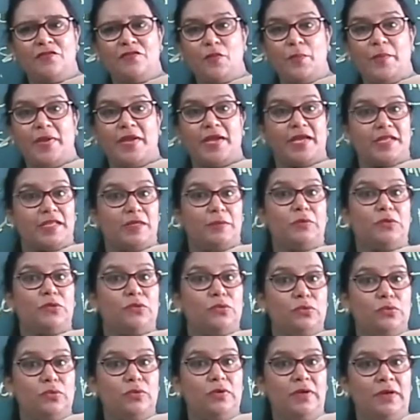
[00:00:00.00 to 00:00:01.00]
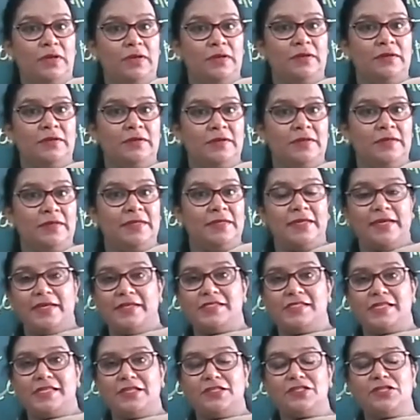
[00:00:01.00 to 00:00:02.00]
For making them cool?
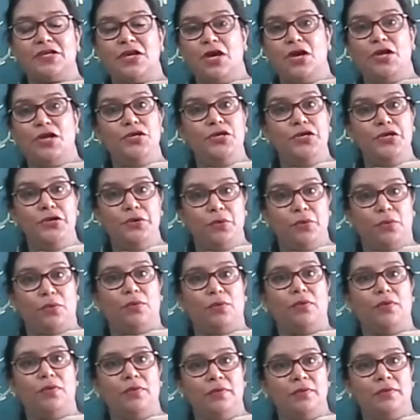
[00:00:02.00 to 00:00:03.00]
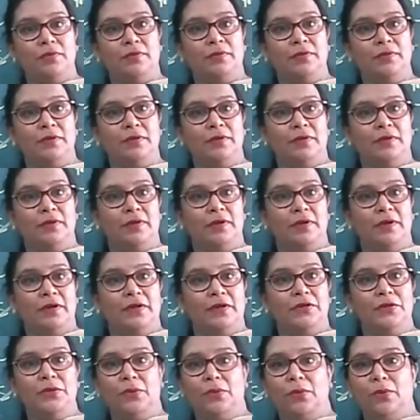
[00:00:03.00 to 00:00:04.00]
Is it? No.
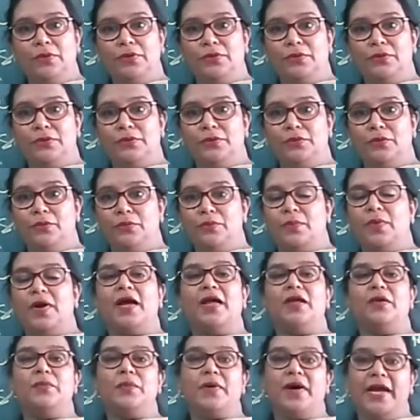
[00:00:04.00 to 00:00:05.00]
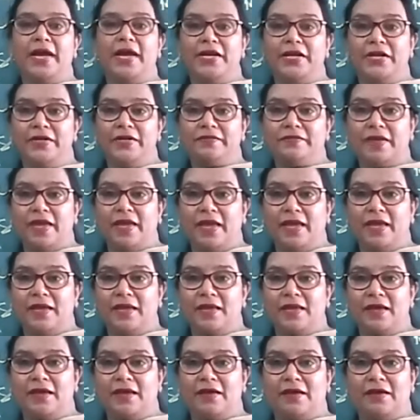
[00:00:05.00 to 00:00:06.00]
No, no, no. Why, why do you
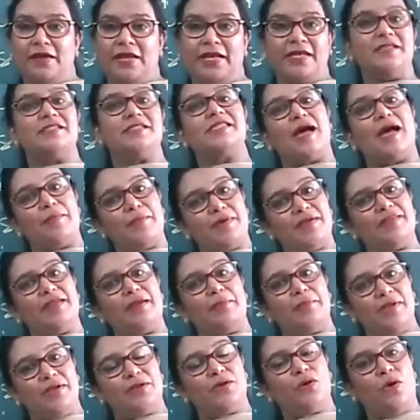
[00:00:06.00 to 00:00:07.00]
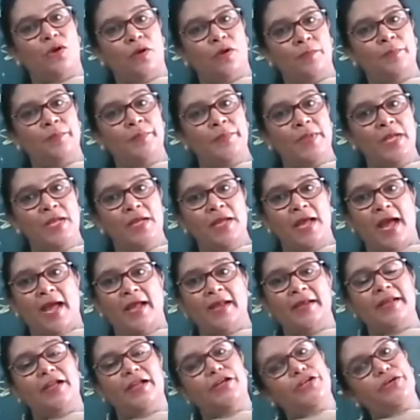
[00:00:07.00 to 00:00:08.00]
think uh, in summer they will go?
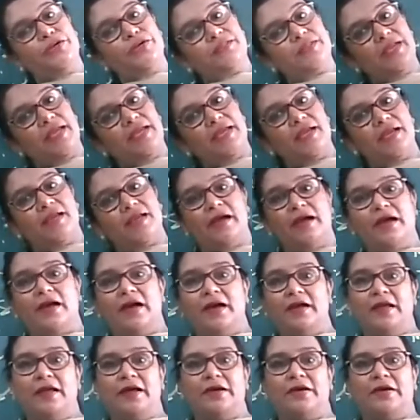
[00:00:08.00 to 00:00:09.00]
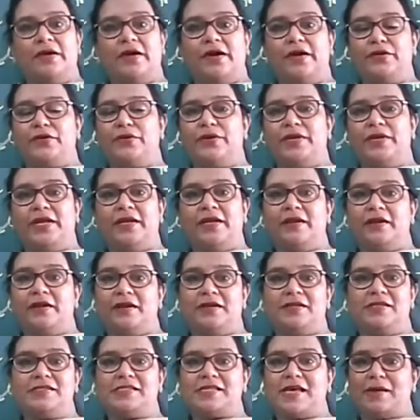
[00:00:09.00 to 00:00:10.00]
And do you think uh, uh, Hargun in
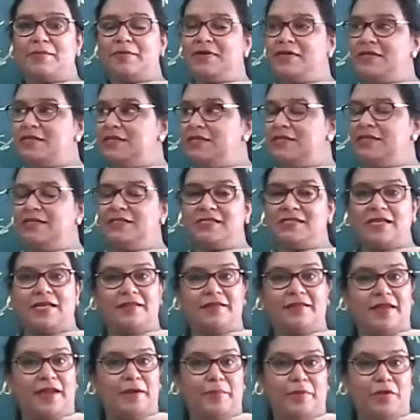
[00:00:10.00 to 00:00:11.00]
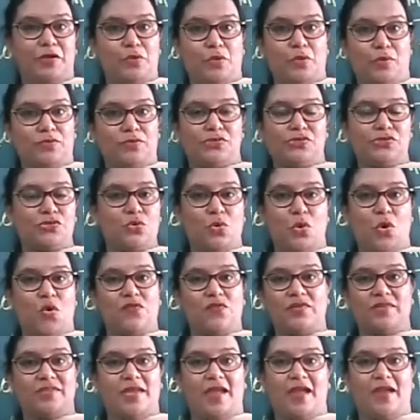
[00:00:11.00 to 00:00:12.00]
uh, summers, uh, there'll be no snow
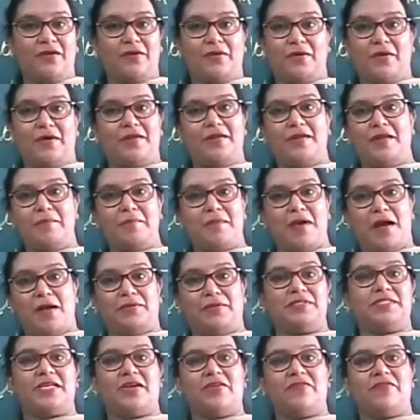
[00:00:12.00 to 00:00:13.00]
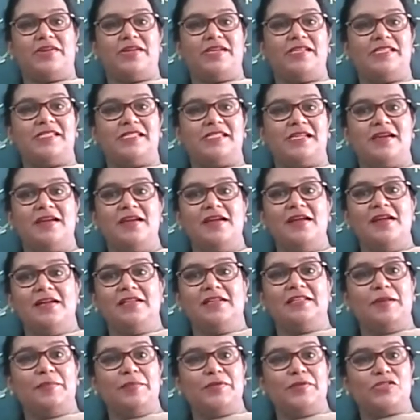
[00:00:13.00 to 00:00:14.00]
over there on Mount Everest?
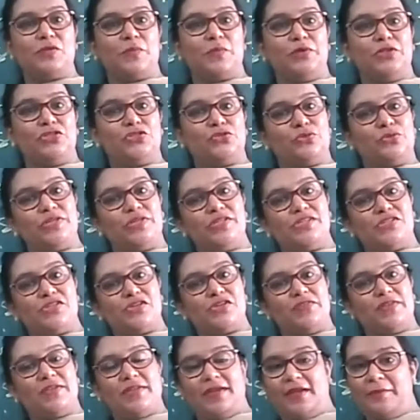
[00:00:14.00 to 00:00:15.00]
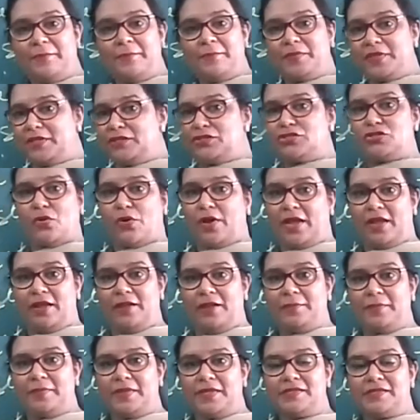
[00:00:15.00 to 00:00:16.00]
There'll be so many tourists over there enjoying.
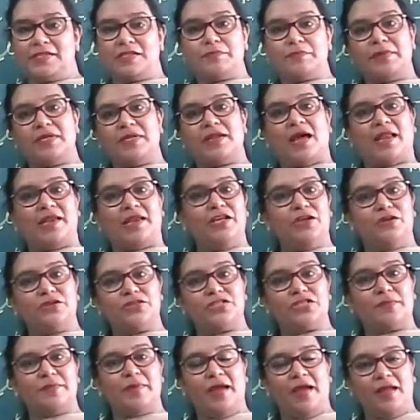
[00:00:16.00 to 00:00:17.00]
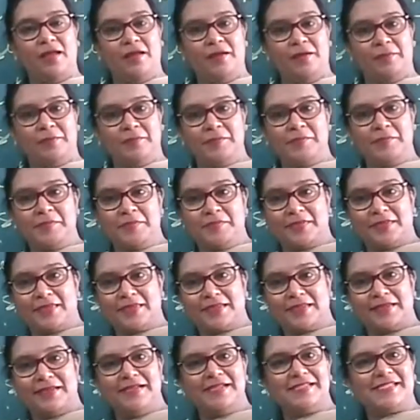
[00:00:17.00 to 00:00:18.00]
Is it Manali or Shimla?
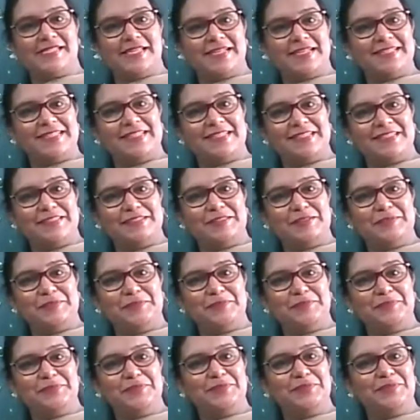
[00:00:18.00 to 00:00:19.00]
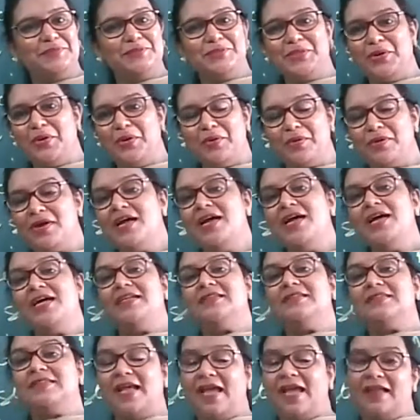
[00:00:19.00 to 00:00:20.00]
Is it? No.
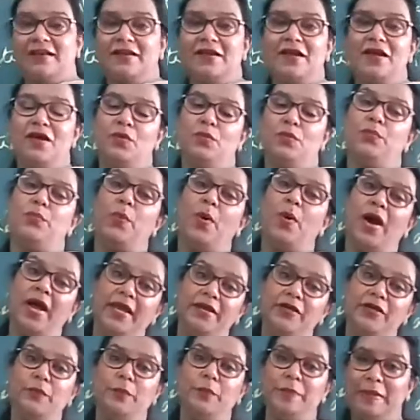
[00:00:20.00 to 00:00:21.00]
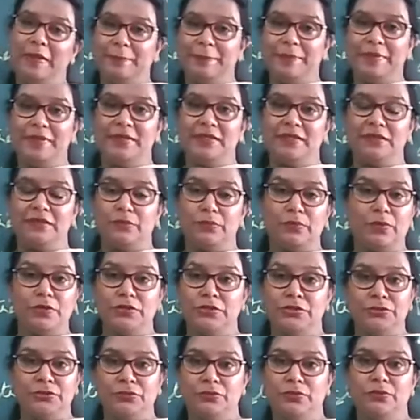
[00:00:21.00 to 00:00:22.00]
Then why do people
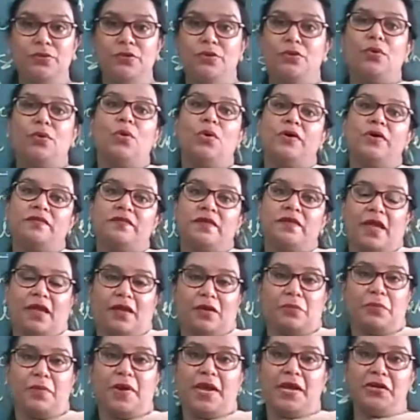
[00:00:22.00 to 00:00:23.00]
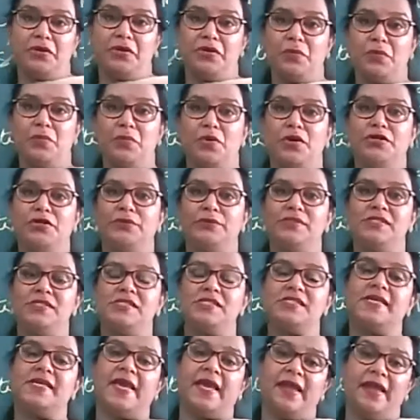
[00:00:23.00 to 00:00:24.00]
want to go there? Why do they want to
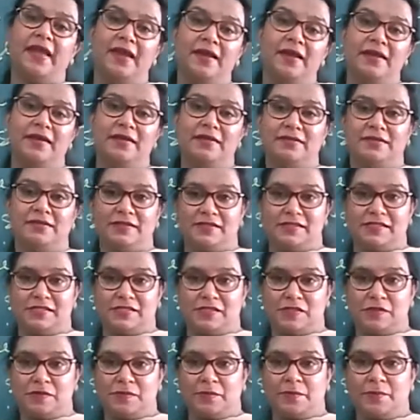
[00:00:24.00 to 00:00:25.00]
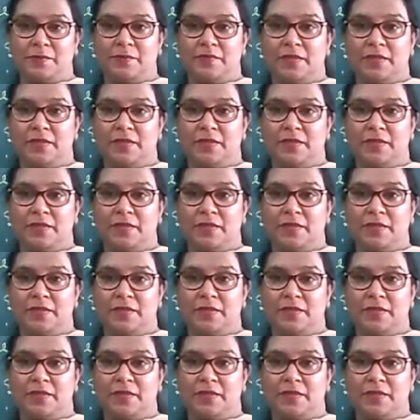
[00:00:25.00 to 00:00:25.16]
scale this?